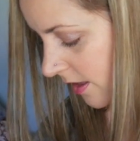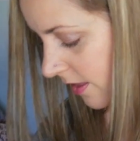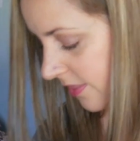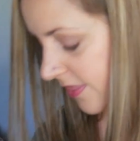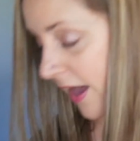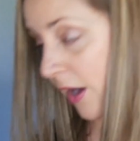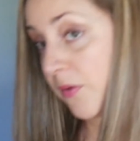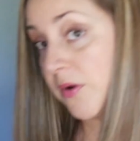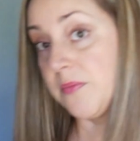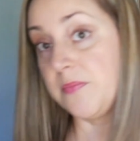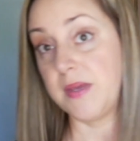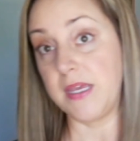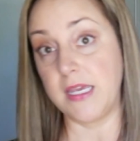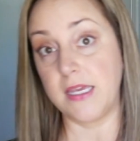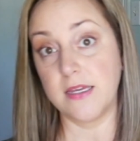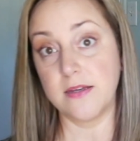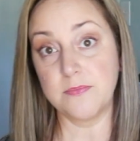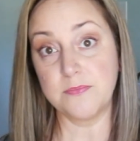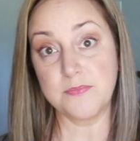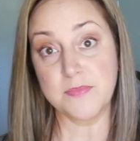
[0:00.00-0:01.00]
That would
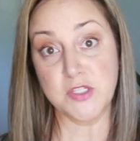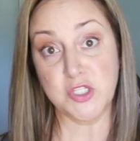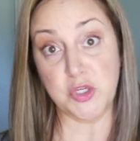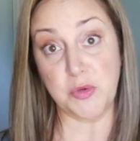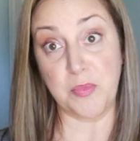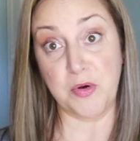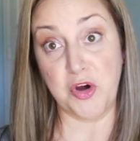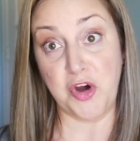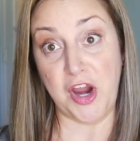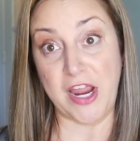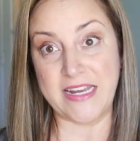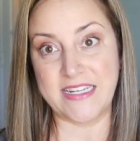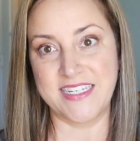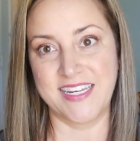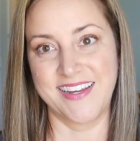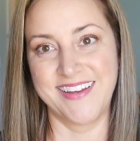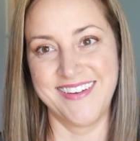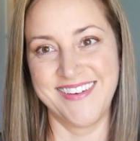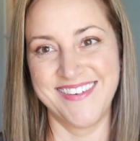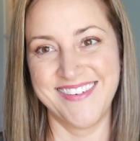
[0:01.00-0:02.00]
be super great.
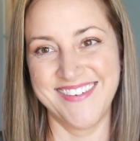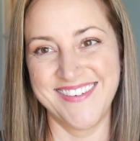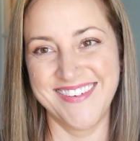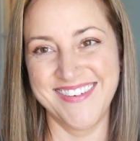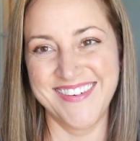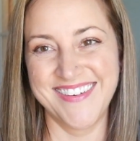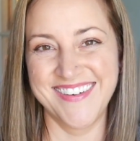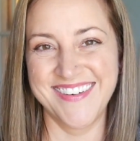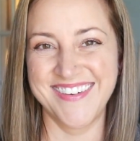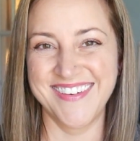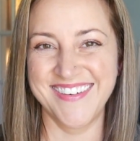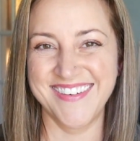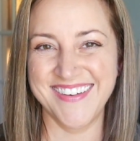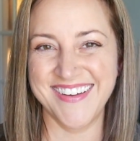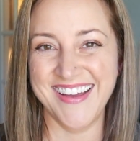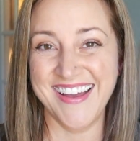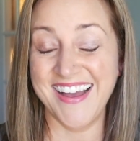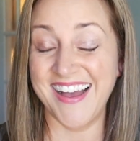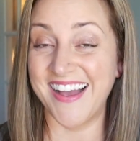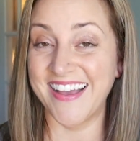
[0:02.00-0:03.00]

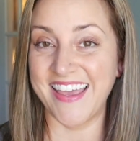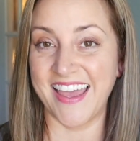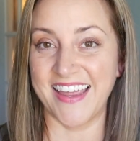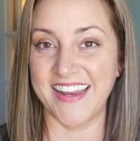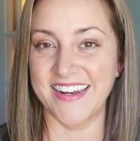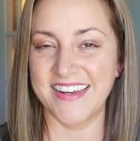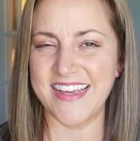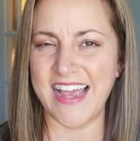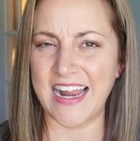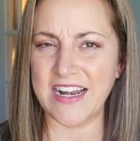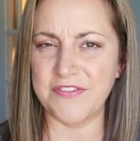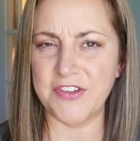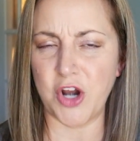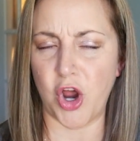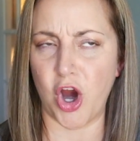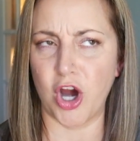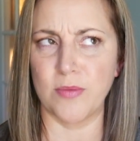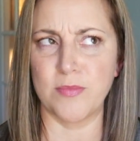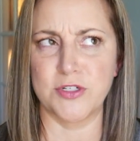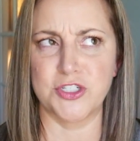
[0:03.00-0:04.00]
Again, kind of an
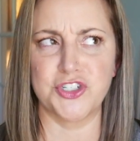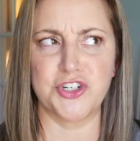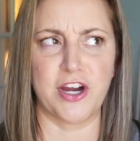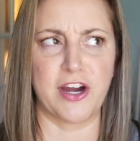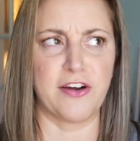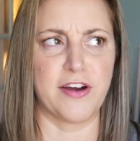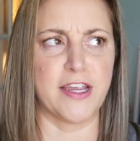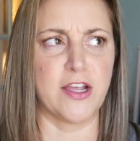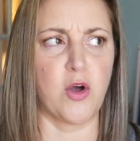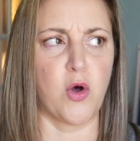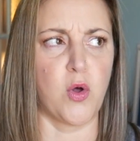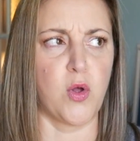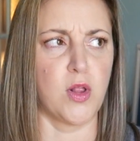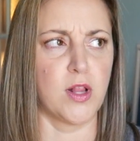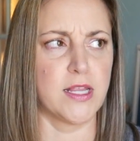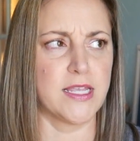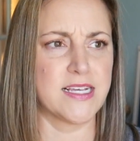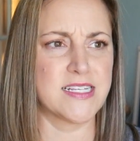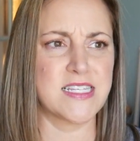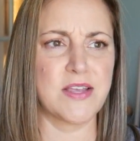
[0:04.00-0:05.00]
arbitrary
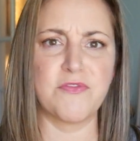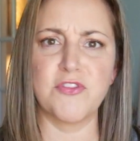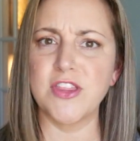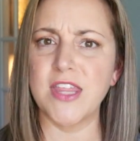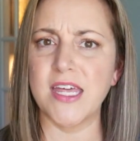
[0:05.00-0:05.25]
goal, except for